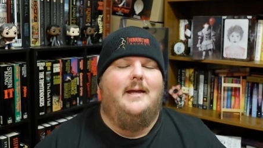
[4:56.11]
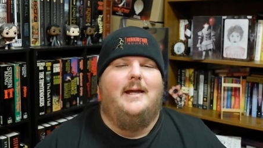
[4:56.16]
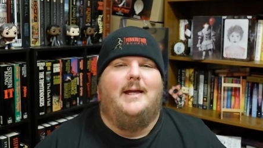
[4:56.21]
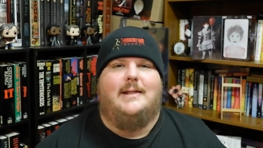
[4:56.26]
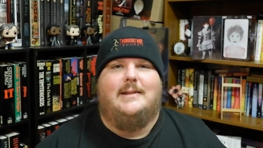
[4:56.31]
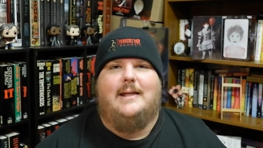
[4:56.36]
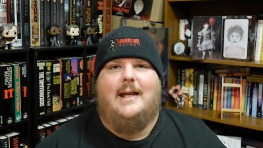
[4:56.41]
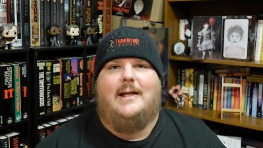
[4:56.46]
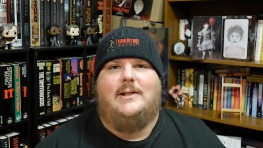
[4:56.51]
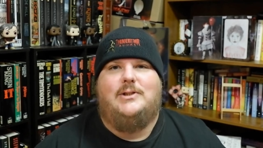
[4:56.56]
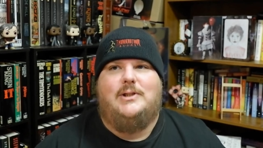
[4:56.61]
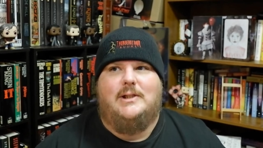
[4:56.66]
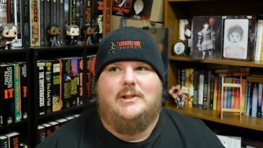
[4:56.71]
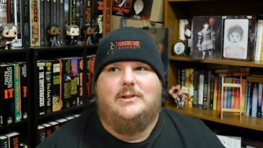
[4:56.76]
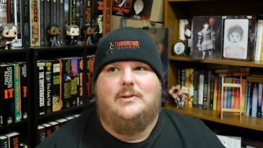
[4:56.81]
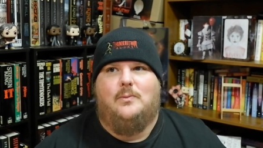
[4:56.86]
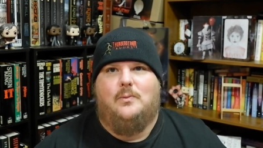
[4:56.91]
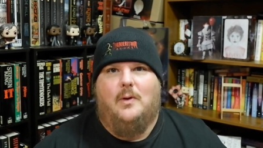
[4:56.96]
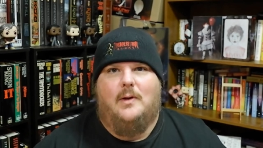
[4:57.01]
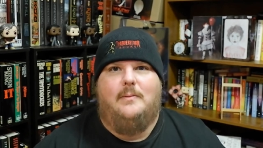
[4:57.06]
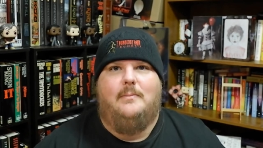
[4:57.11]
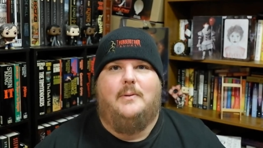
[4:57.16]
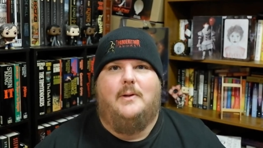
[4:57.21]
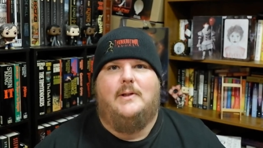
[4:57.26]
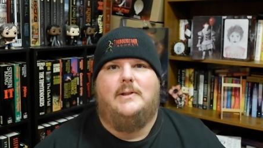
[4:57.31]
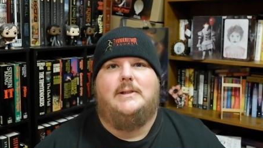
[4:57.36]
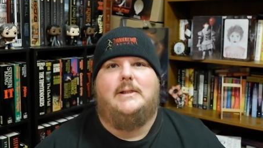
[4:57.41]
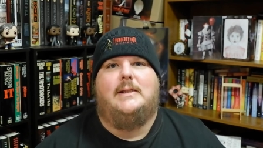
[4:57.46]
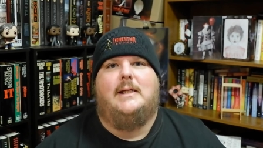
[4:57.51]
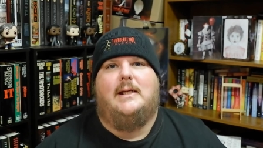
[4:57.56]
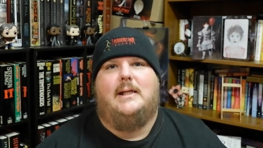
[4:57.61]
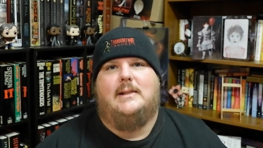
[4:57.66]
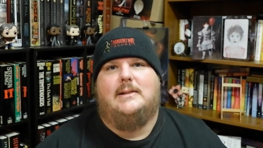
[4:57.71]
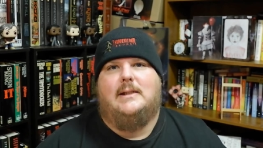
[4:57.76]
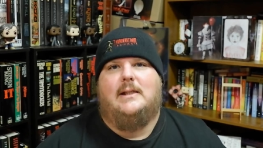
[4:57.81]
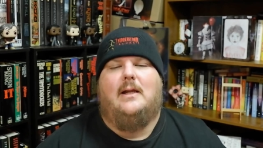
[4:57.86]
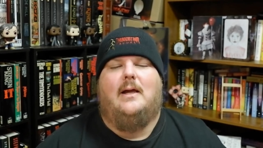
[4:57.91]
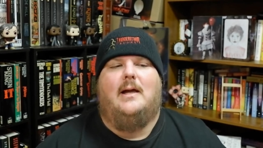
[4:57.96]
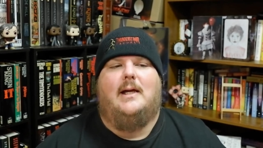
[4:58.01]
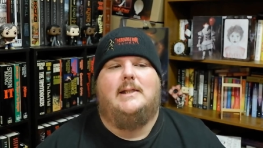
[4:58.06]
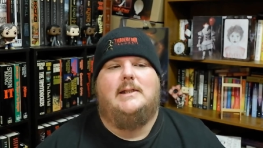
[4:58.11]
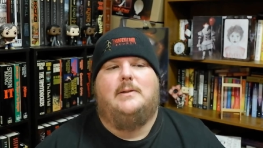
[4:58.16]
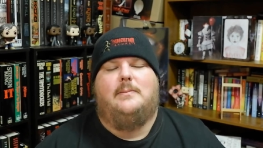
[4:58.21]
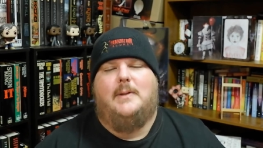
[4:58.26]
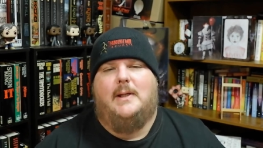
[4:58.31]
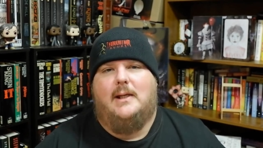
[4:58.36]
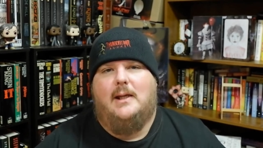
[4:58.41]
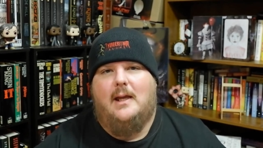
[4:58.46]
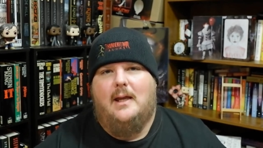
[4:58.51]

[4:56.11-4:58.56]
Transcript: it's not just one person that gets lost but